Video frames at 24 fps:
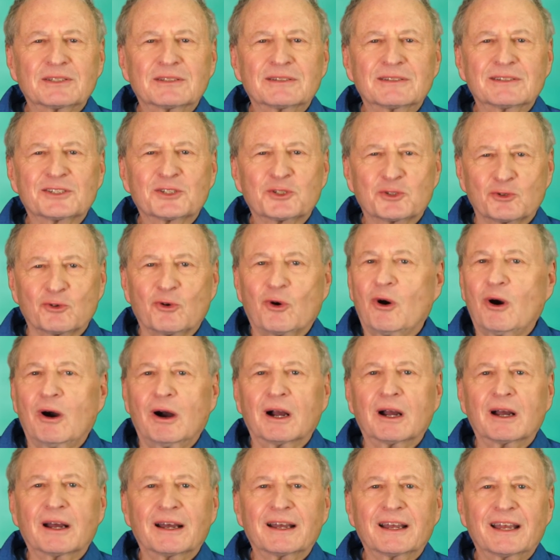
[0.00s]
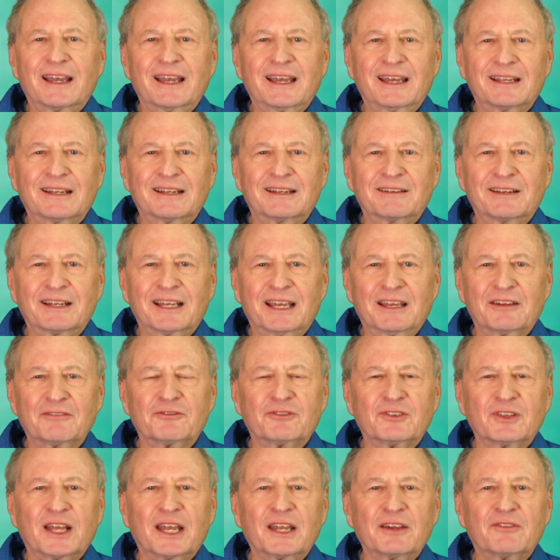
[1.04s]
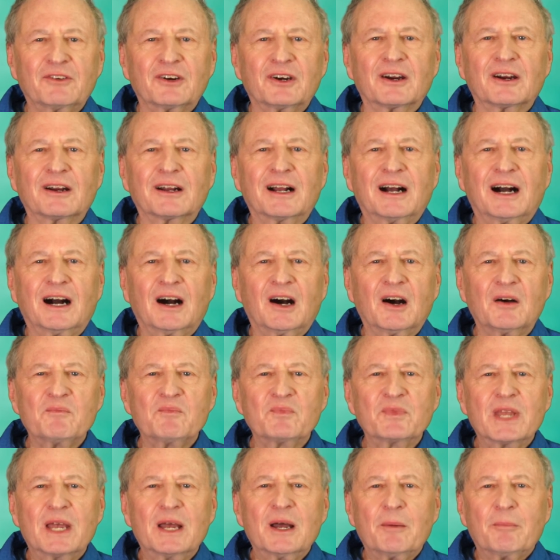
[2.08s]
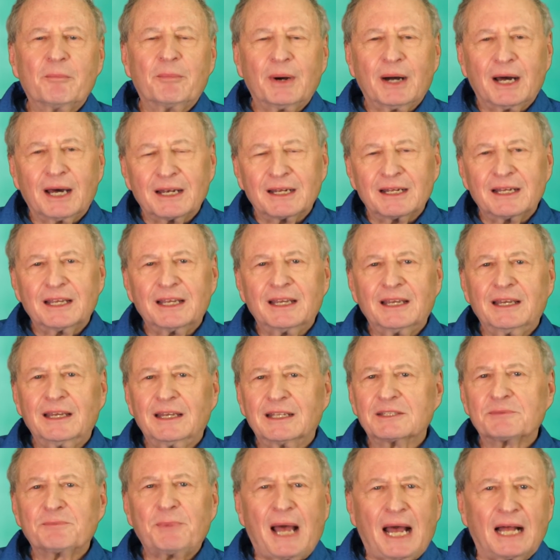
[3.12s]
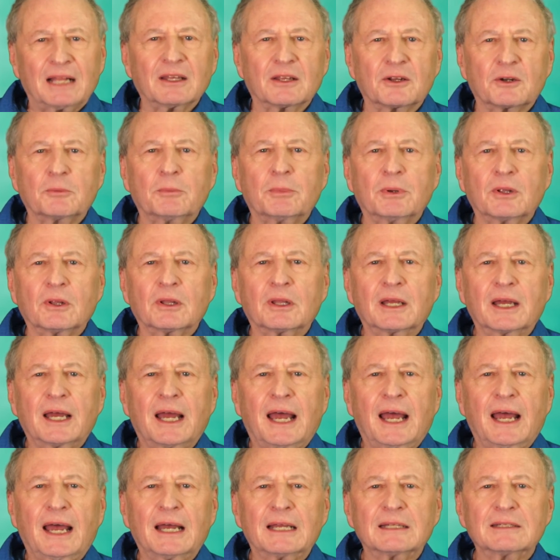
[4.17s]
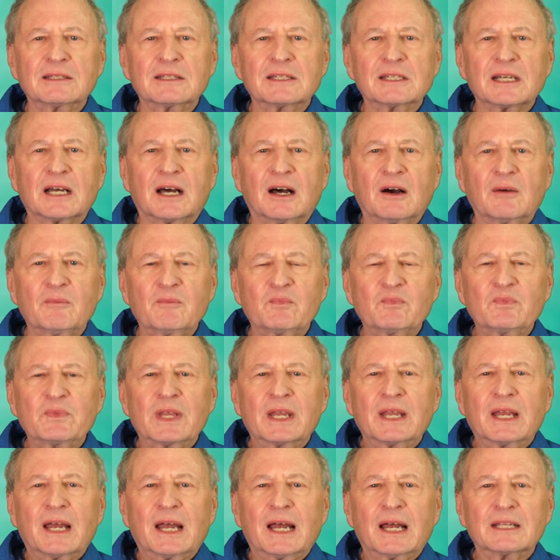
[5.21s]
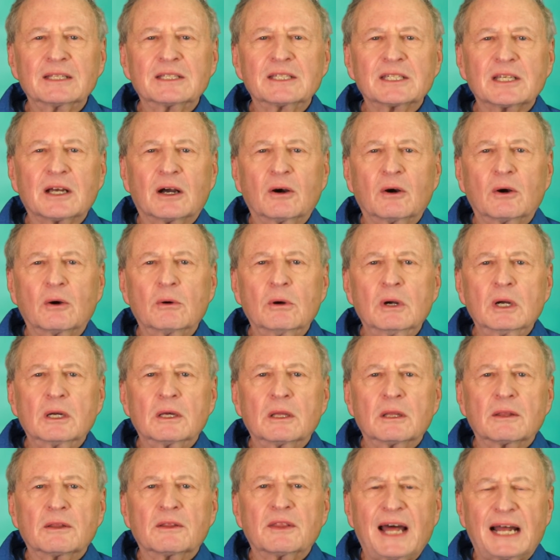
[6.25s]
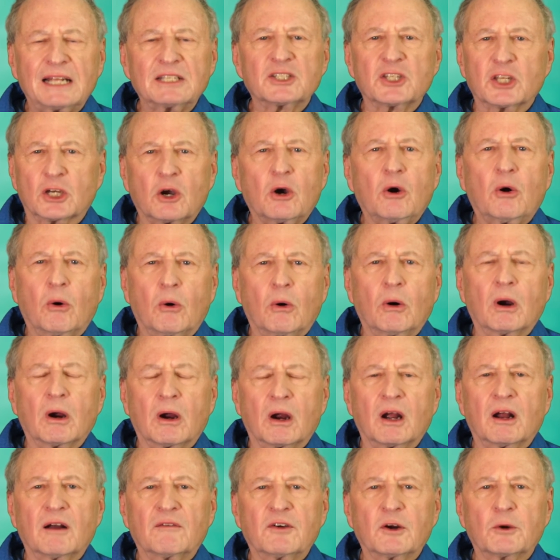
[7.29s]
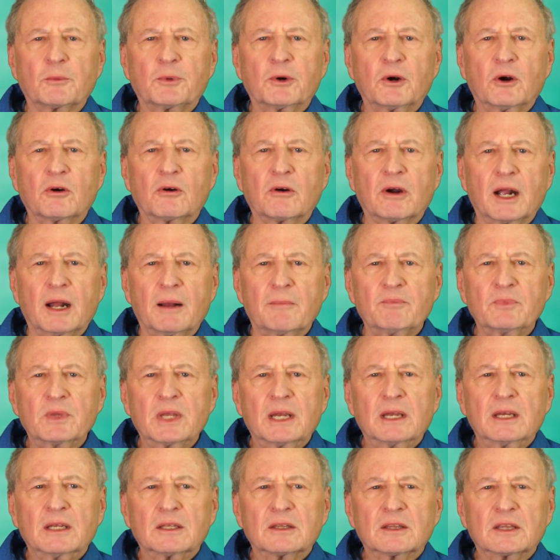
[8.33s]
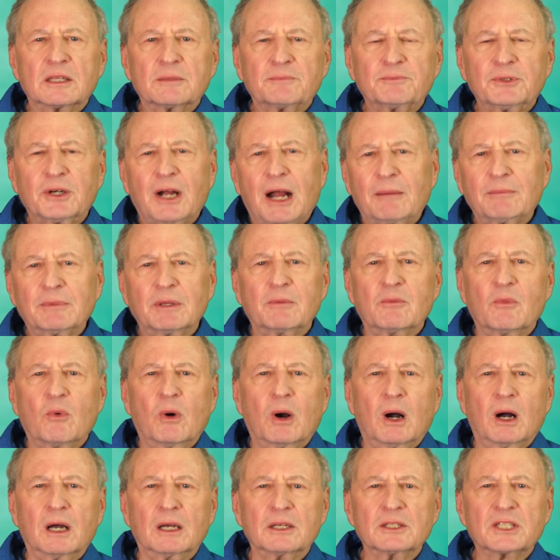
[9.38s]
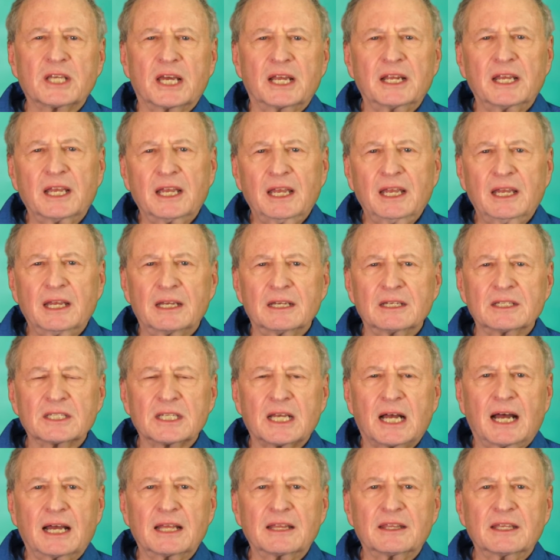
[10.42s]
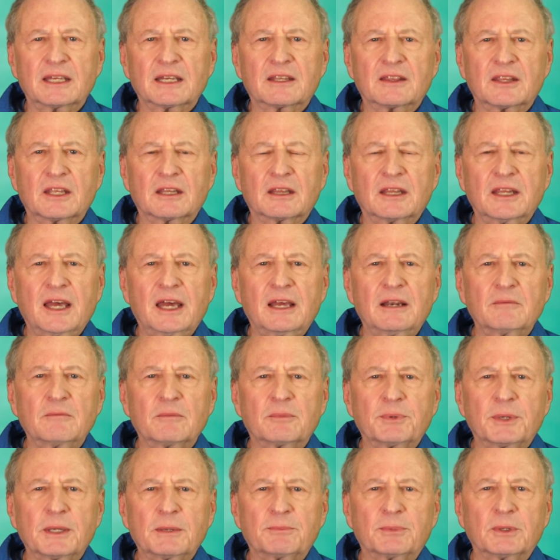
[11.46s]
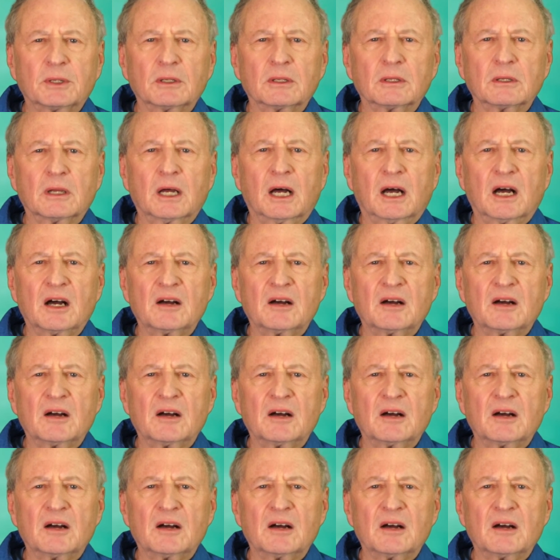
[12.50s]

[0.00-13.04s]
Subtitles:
strong in flavor, but it's palatable, and so that's the core of her program. The problem was and is, I think, that then people